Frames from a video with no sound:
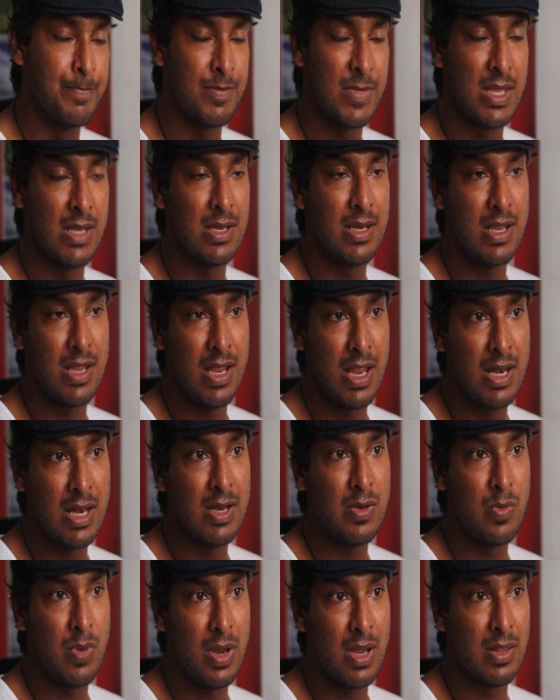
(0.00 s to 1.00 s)
In
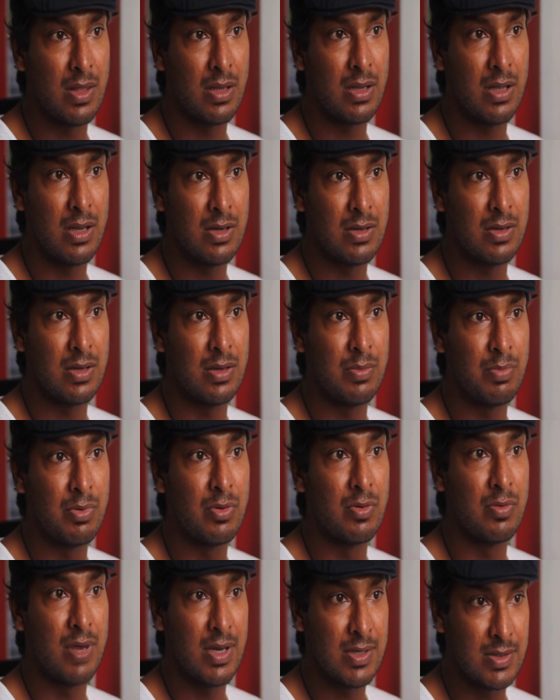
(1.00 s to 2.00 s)
any way the country
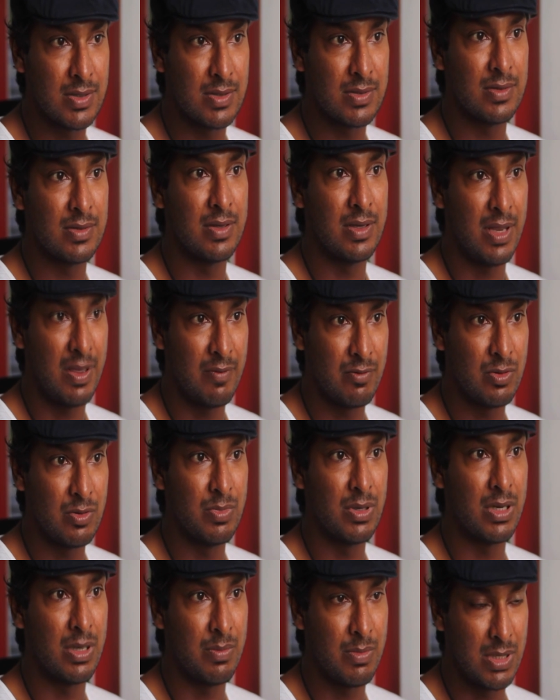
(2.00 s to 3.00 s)
progresses, they have to
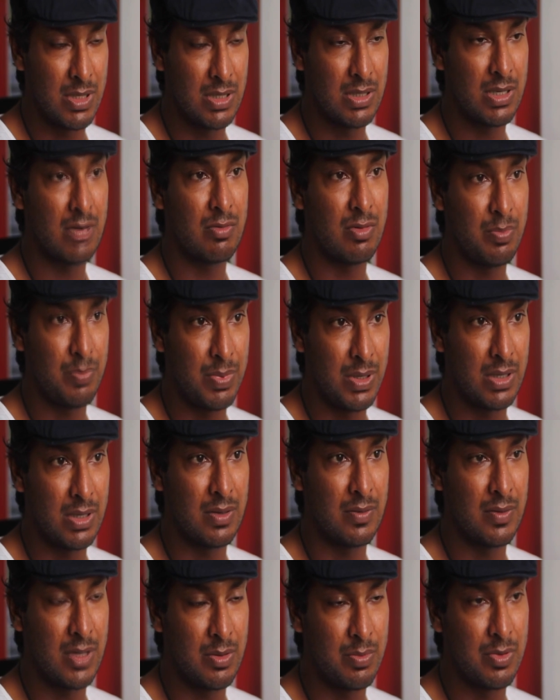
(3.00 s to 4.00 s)
become an integral part
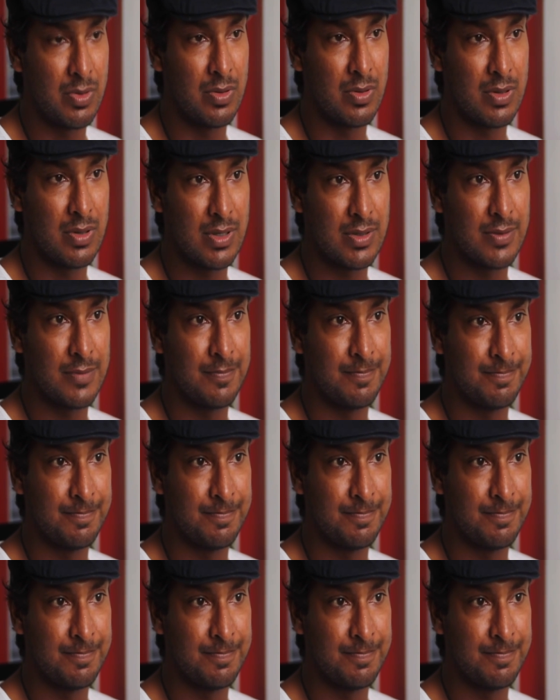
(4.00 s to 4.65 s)
of that progress.